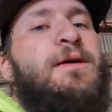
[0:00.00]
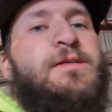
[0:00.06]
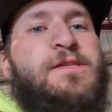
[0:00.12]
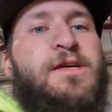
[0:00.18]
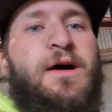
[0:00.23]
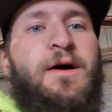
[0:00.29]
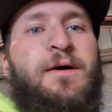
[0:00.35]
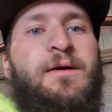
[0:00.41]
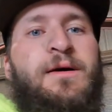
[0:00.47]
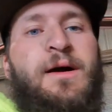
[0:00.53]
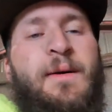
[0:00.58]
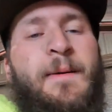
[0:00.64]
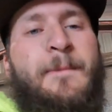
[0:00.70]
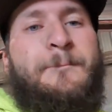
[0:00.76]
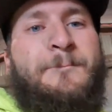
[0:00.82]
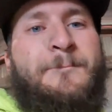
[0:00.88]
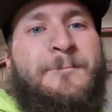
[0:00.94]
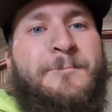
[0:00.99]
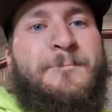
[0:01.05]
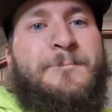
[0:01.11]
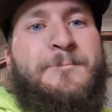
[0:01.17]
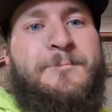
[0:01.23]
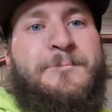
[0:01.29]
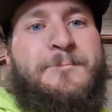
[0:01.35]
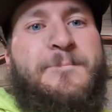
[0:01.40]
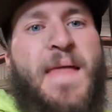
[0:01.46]
So
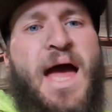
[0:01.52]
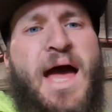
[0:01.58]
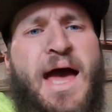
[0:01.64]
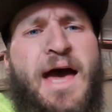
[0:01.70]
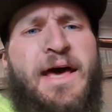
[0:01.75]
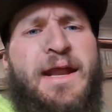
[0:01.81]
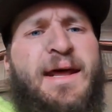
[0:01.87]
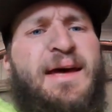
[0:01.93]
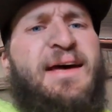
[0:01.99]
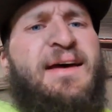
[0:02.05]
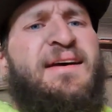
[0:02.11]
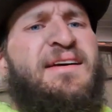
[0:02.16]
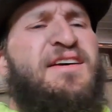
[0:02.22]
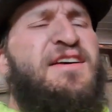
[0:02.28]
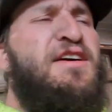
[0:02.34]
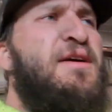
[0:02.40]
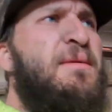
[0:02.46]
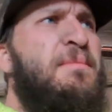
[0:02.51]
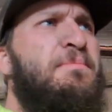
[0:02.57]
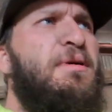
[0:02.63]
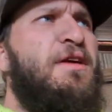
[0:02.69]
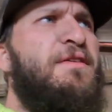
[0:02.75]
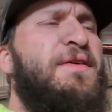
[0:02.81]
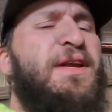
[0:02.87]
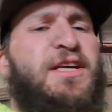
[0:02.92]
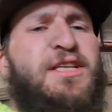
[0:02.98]
I had a
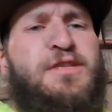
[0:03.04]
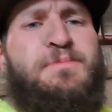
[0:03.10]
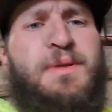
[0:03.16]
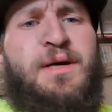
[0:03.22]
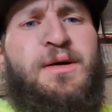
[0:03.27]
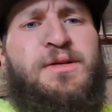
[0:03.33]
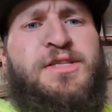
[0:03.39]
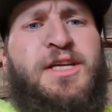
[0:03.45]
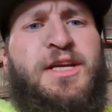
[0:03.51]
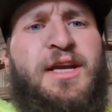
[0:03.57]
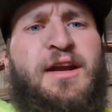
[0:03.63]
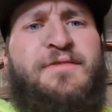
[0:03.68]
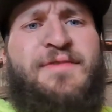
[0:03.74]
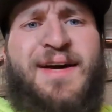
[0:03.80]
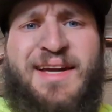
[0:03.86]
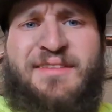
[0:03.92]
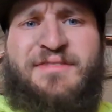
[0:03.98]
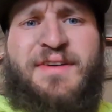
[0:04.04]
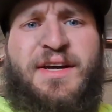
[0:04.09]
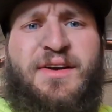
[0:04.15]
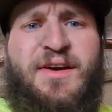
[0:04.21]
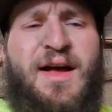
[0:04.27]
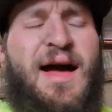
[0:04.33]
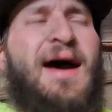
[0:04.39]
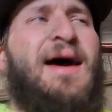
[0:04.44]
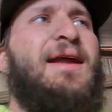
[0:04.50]
bit of an explosion, and if I can
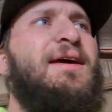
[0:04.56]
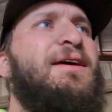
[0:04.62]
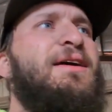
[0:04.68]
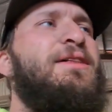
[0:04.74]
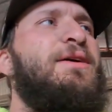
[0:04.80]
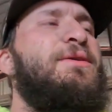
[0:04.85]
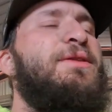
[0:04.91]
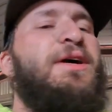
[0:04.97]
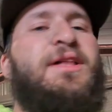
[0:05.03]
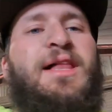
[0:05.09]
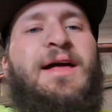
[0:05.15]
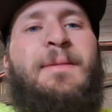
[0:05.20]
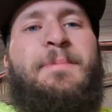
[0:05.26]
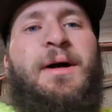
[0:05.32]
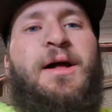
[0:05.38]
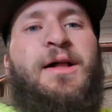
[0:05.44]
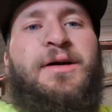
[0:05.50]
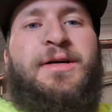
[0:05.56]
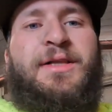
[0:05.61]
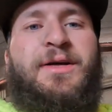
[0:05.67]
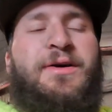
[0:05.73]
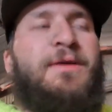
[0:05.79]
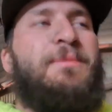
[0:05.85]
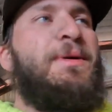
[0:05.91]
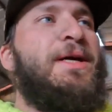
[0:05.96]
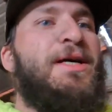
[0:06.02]
figure out how to include the clip, I'll
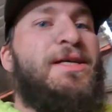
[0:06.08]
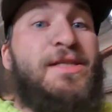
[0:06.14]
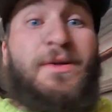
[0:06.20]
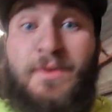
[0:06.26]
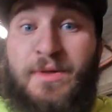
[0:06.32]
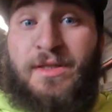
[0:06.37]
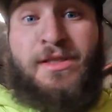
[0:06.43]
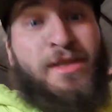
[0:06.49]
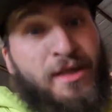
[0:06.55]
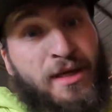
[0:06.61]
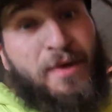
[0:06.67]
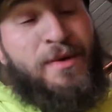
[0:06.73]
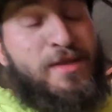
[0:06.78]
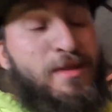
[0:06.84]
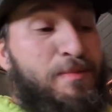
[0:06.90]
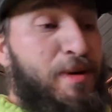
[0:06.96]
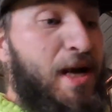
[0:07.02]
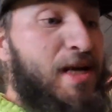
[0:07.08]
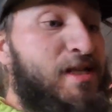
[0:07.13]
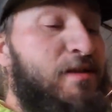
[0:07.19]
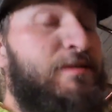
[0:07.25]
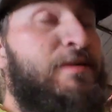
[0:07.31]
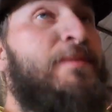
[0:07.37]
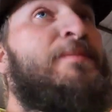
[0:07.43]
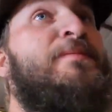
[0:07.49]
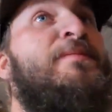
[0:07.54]
include it because it was
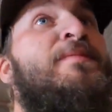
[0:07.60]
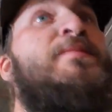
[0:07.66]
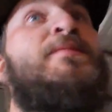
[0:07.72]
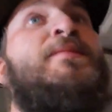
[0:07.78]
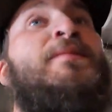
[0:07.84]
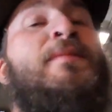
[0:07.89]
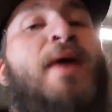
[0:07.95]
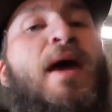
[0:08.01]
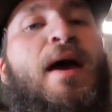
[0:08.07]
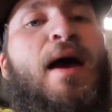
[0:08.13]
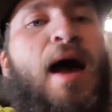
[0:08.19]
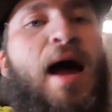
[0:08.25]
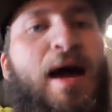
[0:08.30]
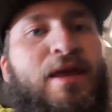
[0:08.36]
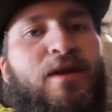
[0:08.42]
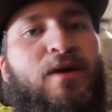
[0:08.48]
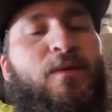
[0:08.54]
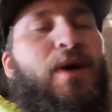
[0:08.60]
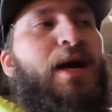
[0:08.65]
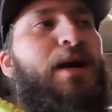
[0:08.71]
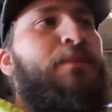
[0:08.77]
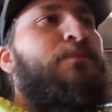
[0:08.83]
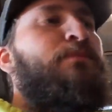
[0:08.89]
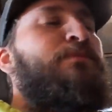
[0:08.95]
impressive. Either way,